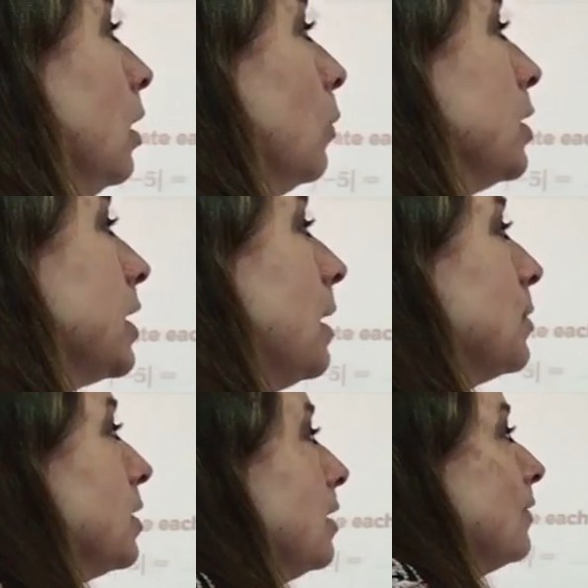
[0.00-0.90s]
What's the
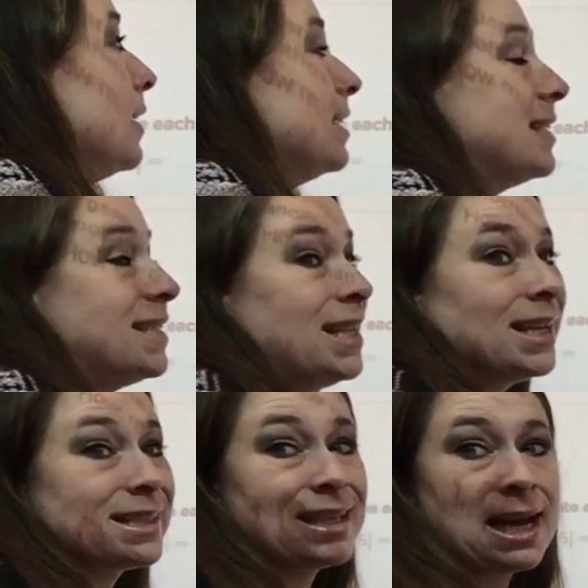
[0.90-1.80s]
opposite of
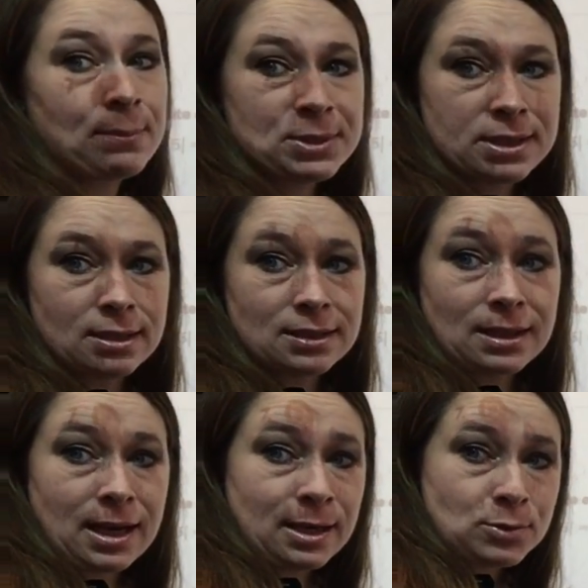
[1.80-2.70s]
6? Opposite,
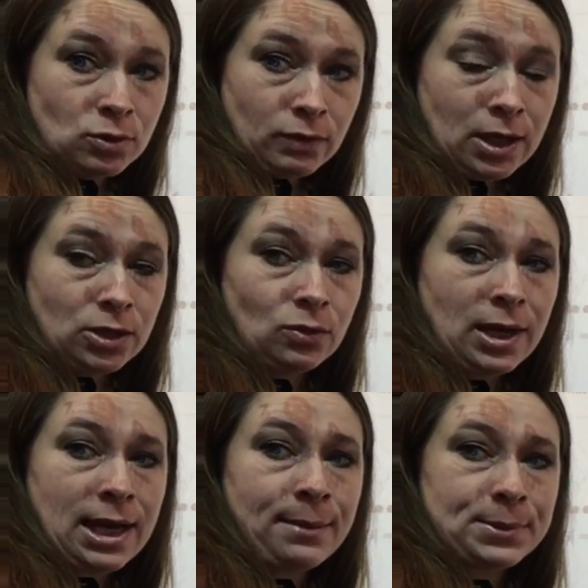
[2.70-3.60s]
not absolute value,
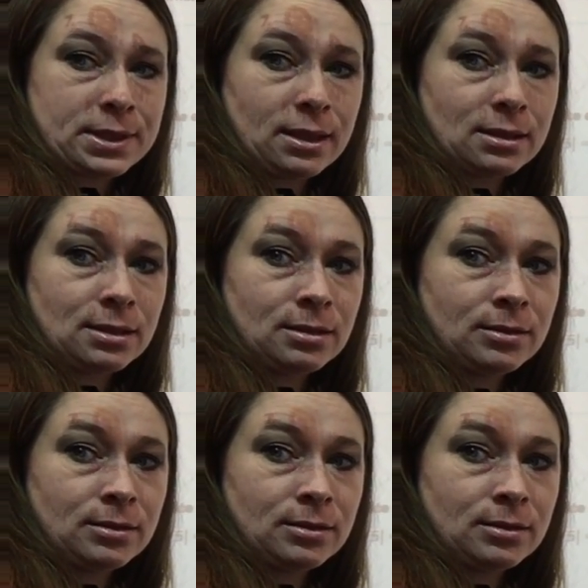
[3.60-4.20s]
opposite.